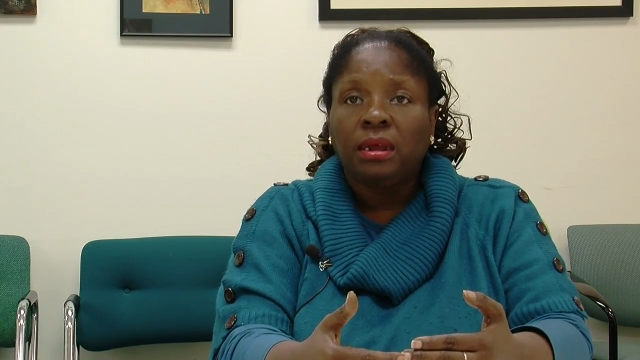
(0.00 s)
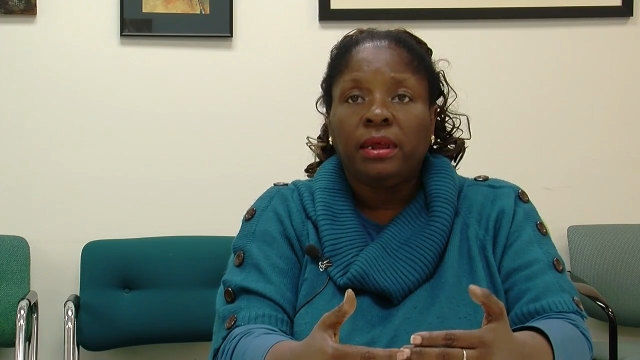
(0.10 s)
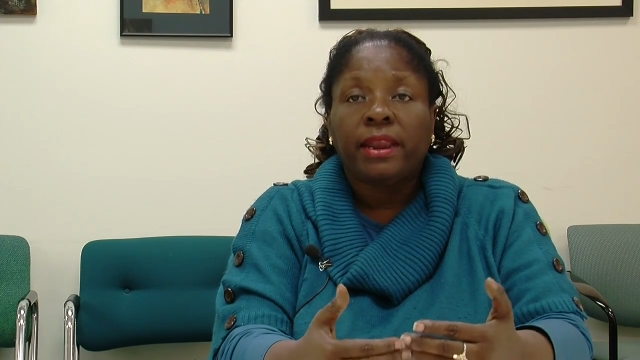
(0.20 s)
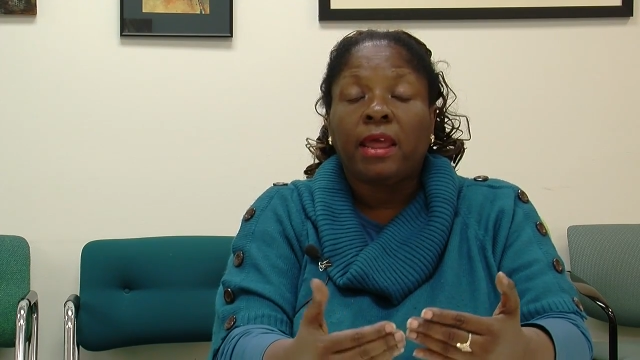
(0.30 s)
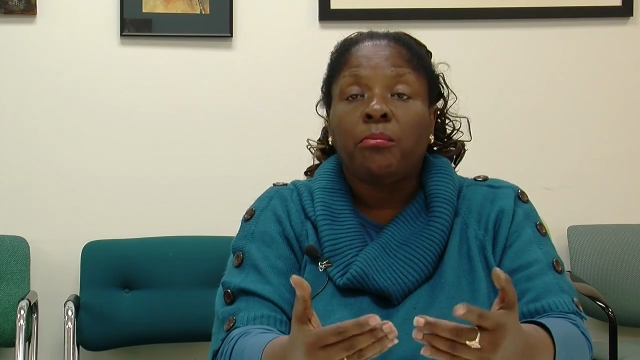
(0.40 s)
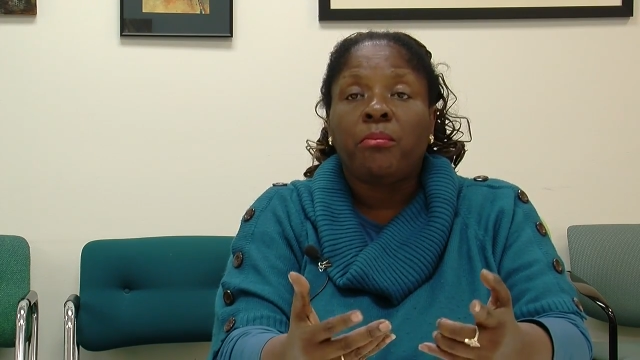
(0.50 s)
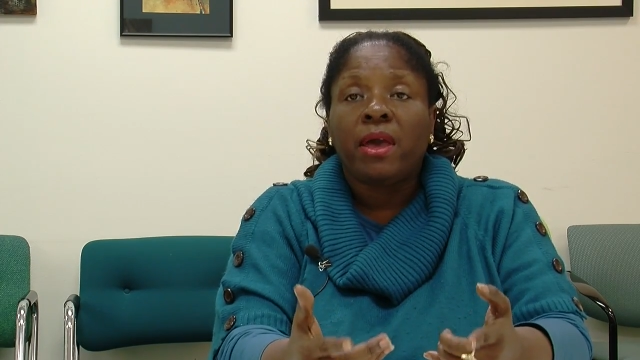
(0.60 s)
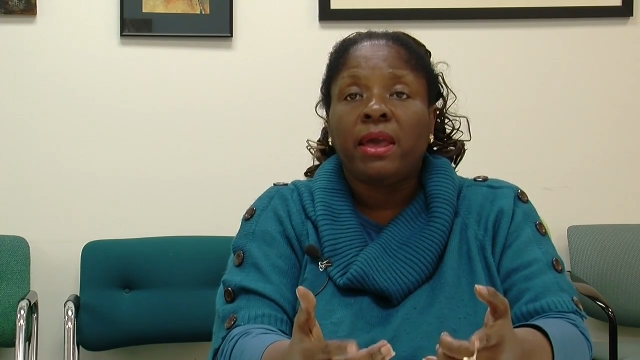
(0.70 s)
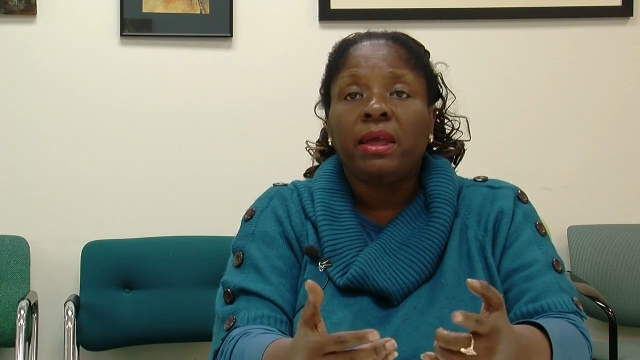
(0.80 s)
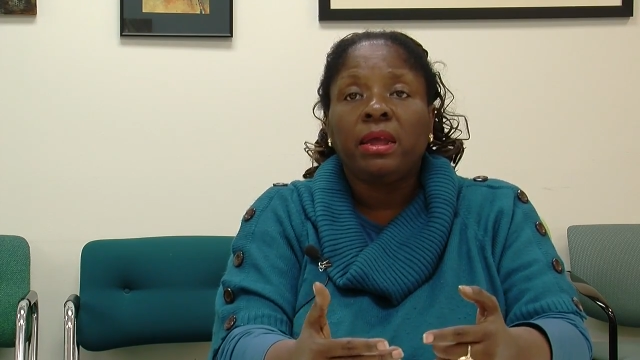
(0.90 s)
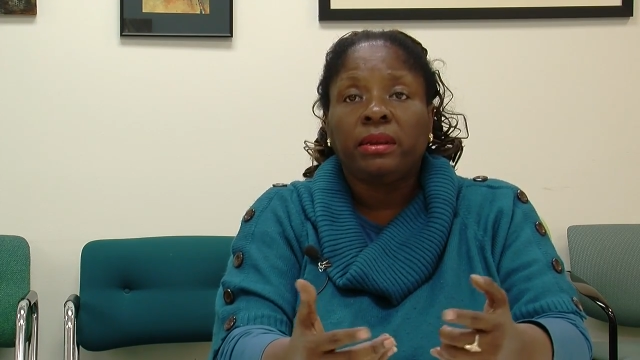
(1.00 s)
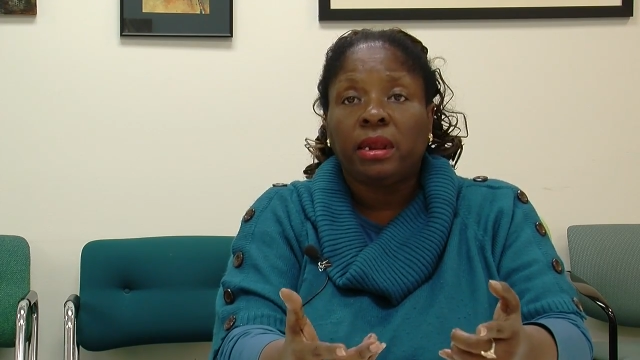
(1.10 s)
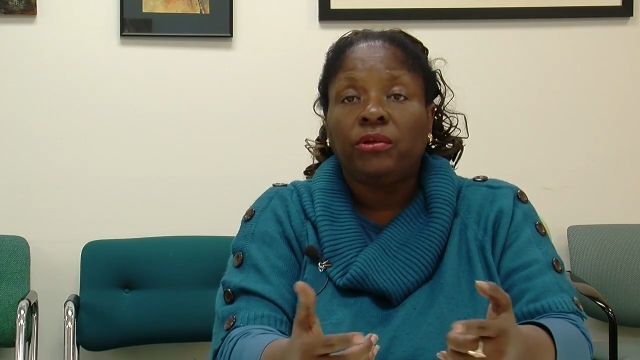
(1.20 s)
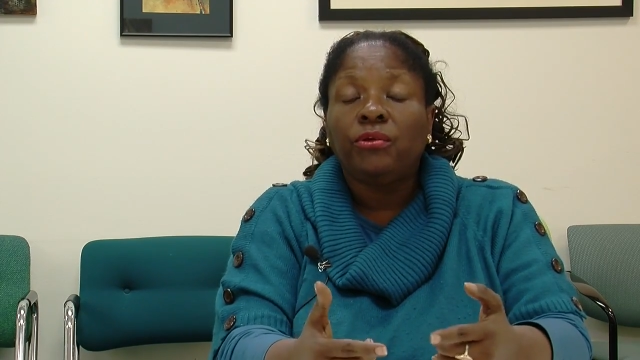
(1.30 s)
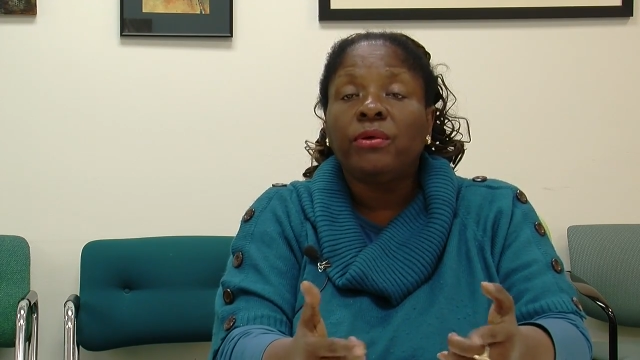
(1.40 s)
and
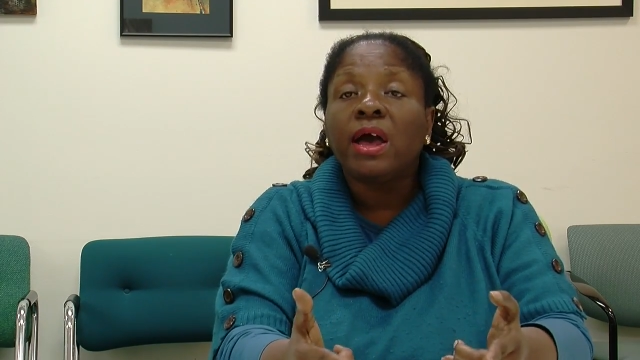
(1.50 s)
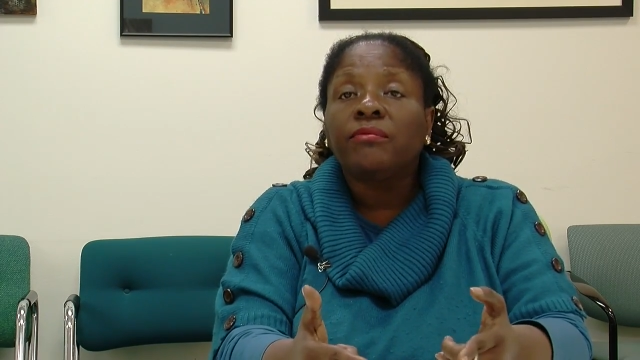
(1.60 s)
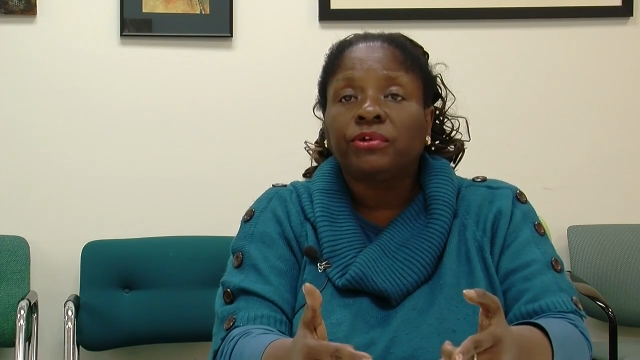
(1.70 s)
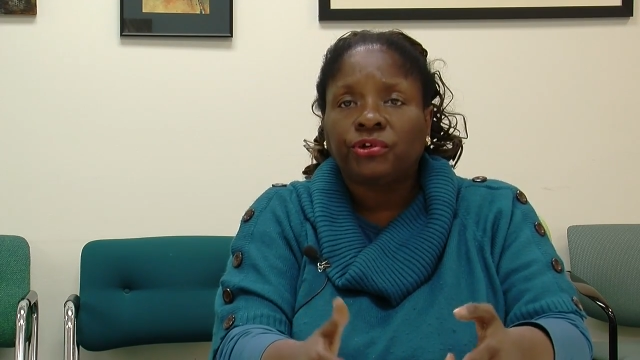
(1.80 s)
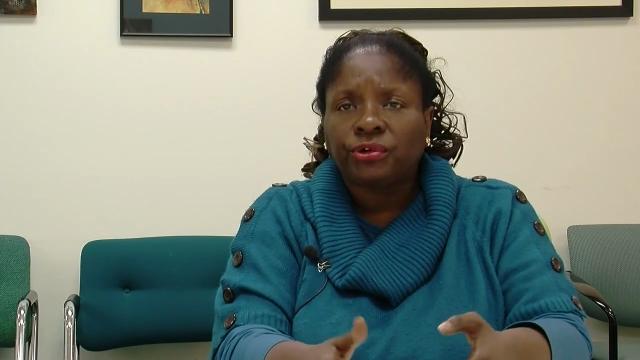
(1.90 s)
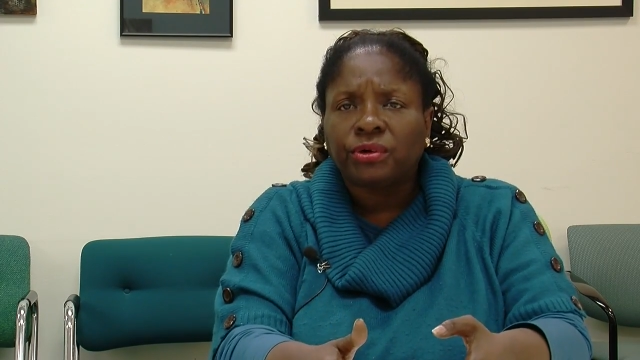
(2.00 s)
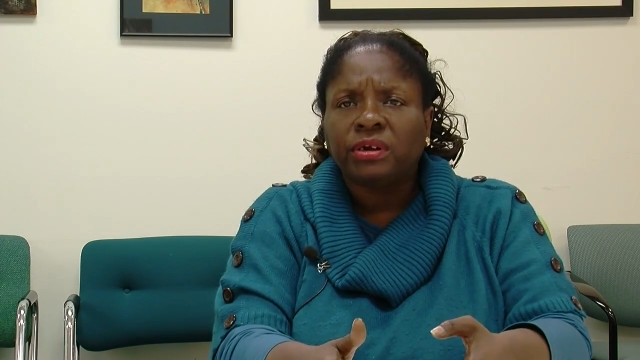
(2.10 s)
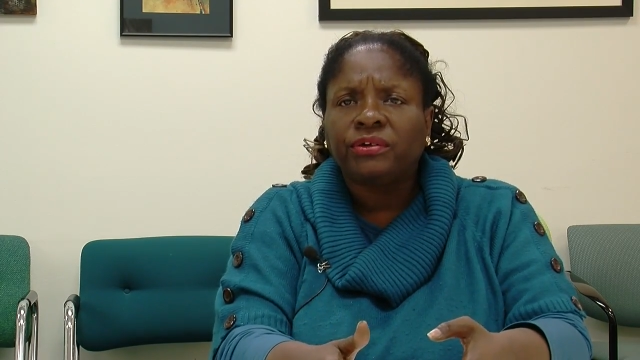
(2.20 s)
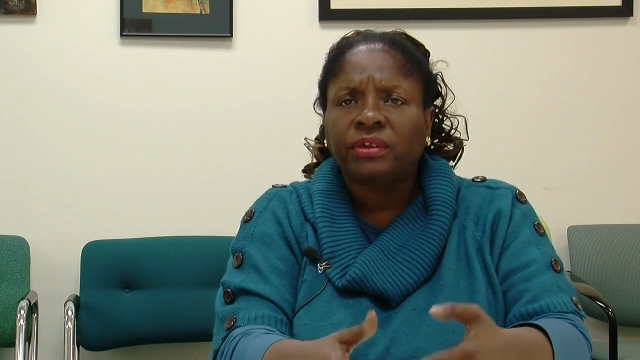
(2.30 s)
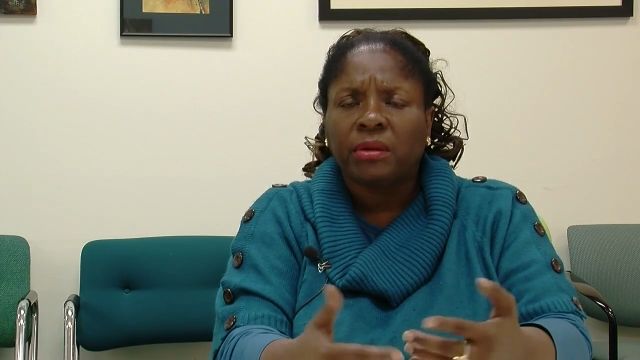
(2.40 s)
they do have a choice.